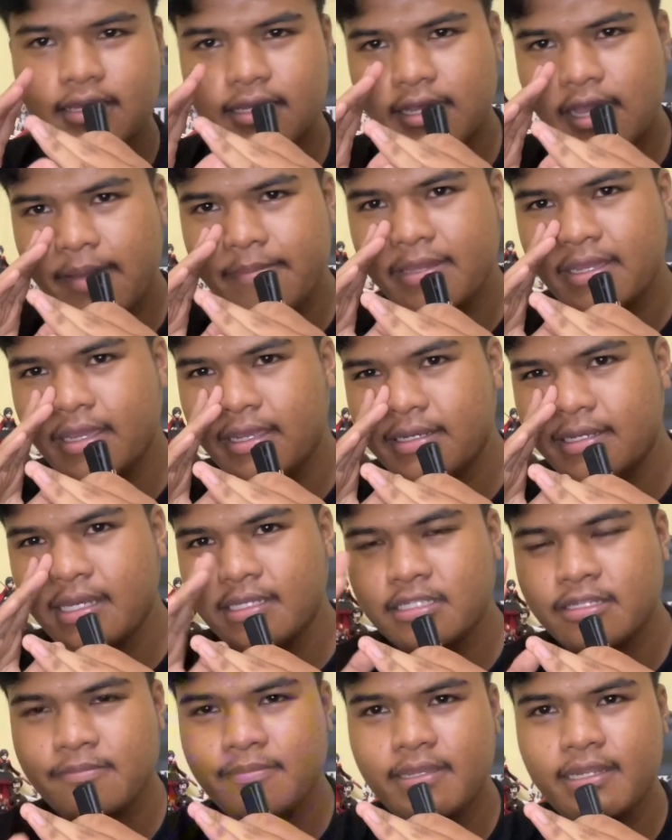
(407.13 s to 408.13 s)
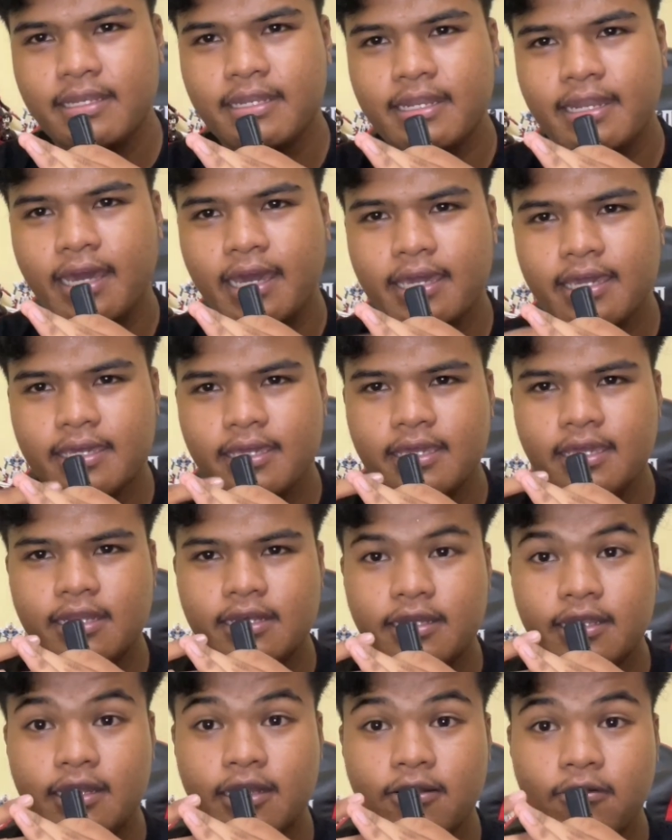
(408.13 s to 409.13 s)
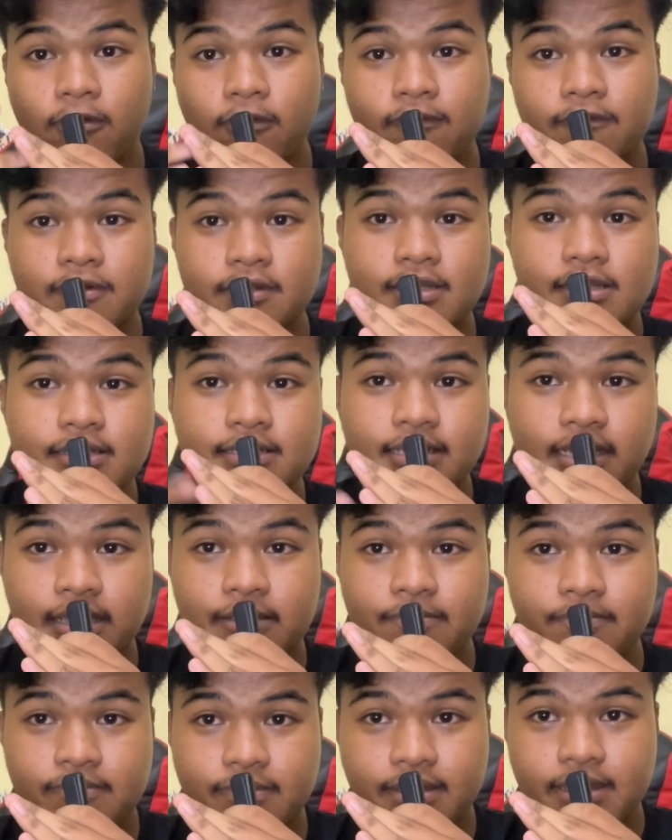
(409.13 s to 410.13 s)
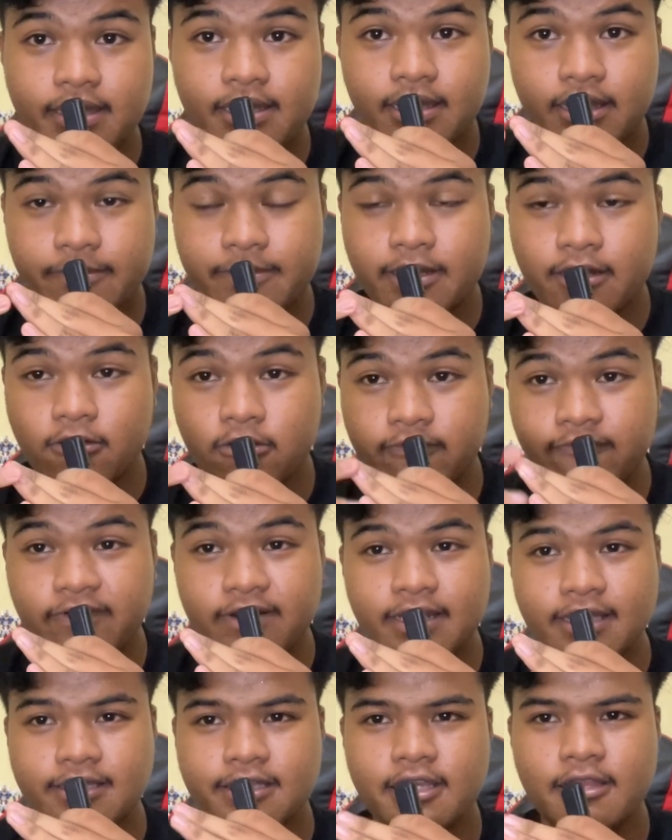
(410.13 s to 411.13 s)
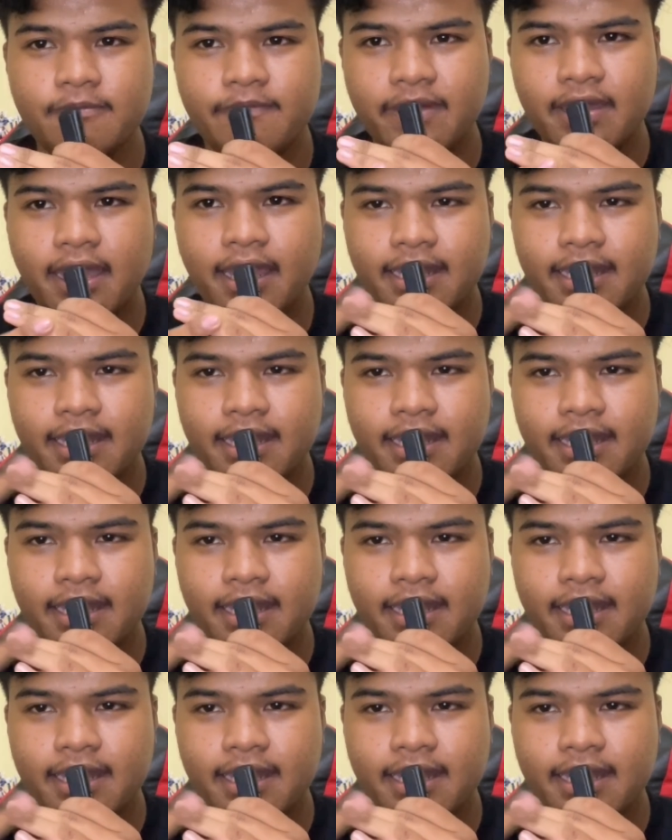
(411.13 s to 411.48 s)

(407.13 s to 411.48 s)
I mean, it doesn't mean that I hate that over-designed bay. I mean, over-detailed bay.